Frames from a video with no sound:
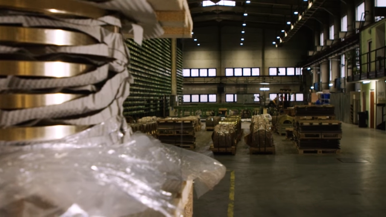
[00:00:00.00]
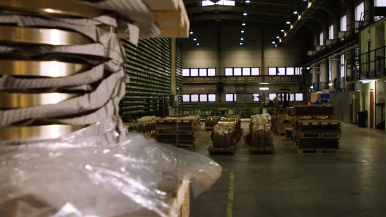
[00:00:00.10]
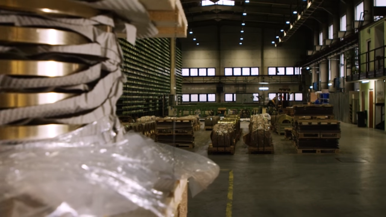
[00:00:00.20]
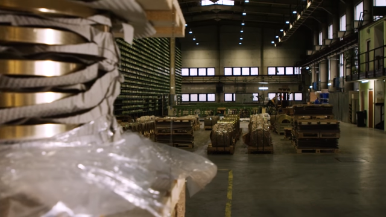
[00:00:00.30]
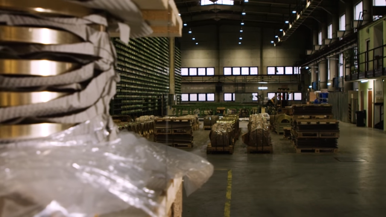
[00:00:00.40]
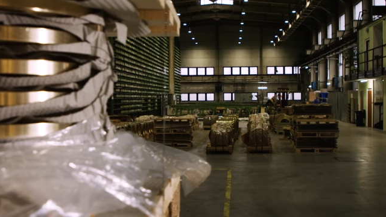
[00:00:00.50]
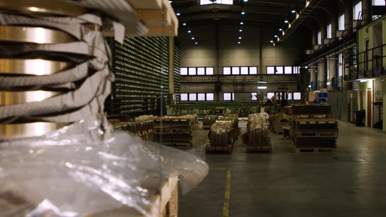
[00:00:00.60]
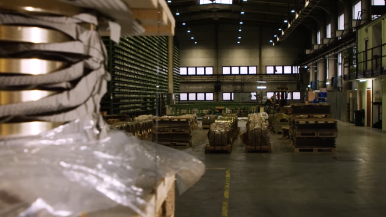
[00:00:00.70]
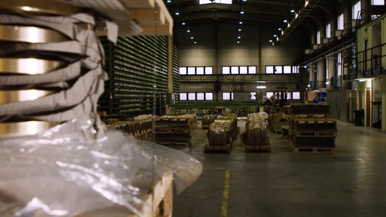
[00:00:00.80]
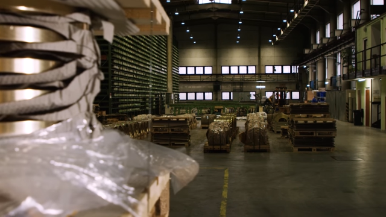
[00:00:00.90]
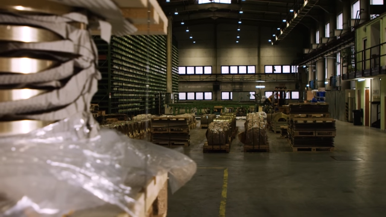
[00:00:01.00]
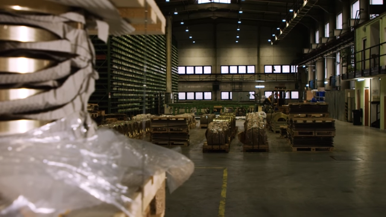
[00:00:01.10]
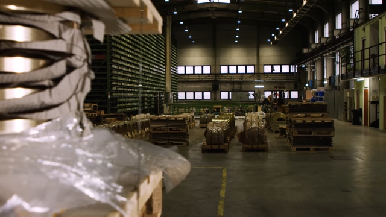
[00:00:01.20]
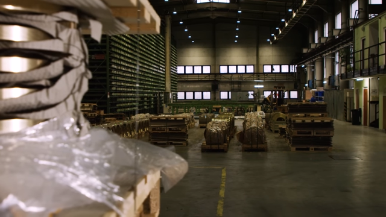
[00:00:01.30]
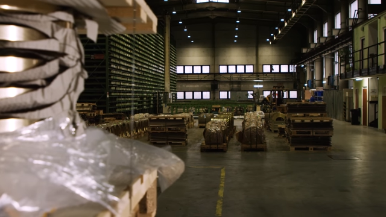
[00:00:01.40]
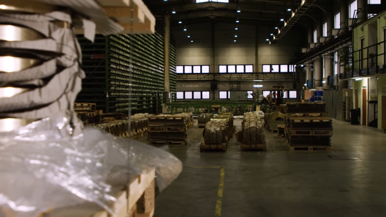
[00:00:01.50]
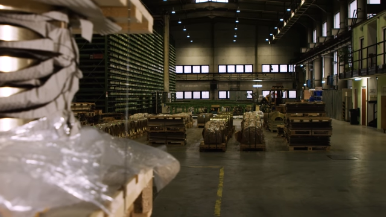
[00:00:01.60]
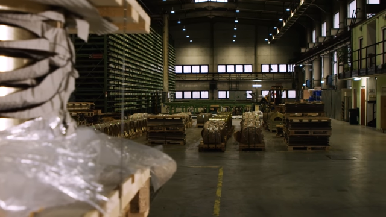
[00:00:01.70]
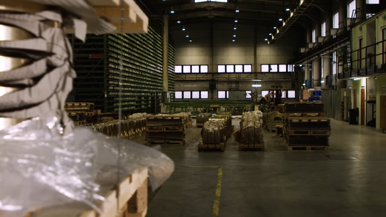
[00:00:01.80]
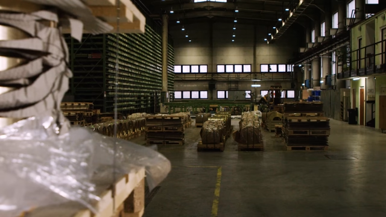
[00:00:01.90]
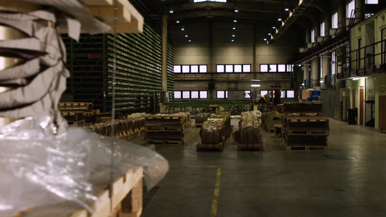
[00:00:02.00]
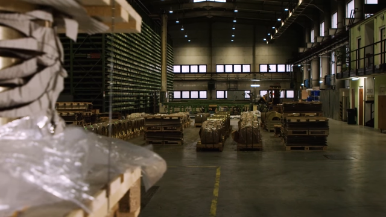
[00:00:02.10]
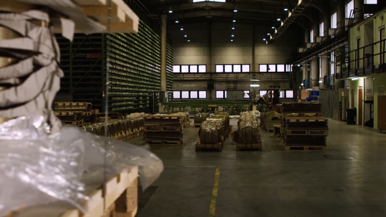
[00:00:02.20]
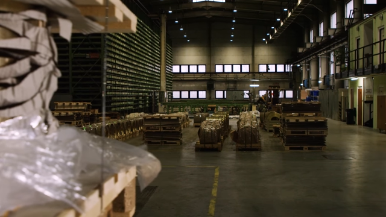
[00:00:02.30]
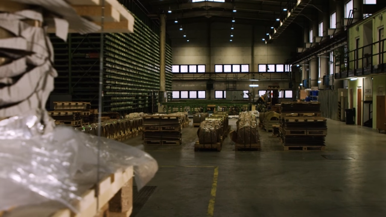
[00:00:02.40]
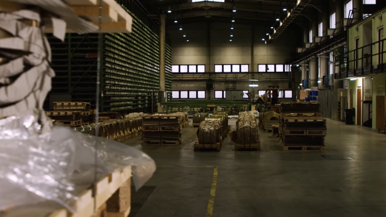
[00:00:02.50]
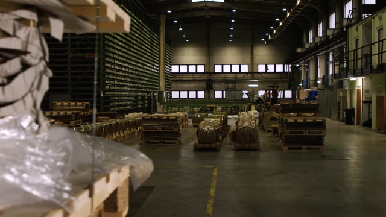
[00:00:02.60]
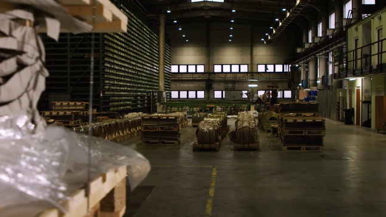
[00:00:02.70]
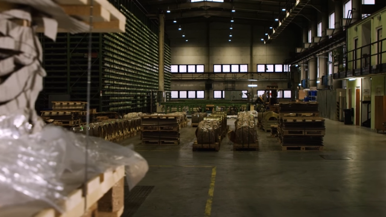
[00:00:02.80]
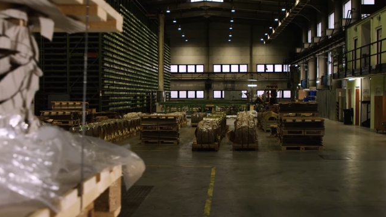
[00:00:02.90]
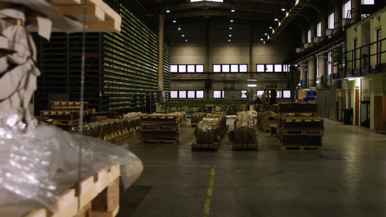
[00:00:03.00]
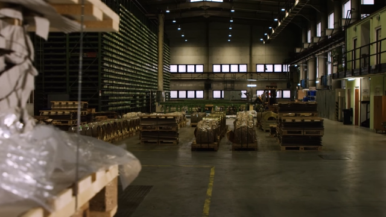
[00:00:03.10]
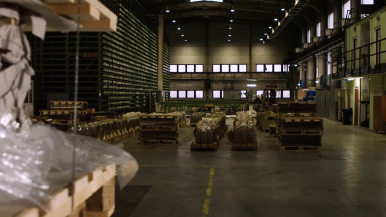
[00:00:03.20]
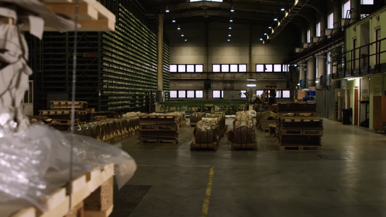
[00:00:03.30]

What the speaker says: Nobody's mouth can be seen.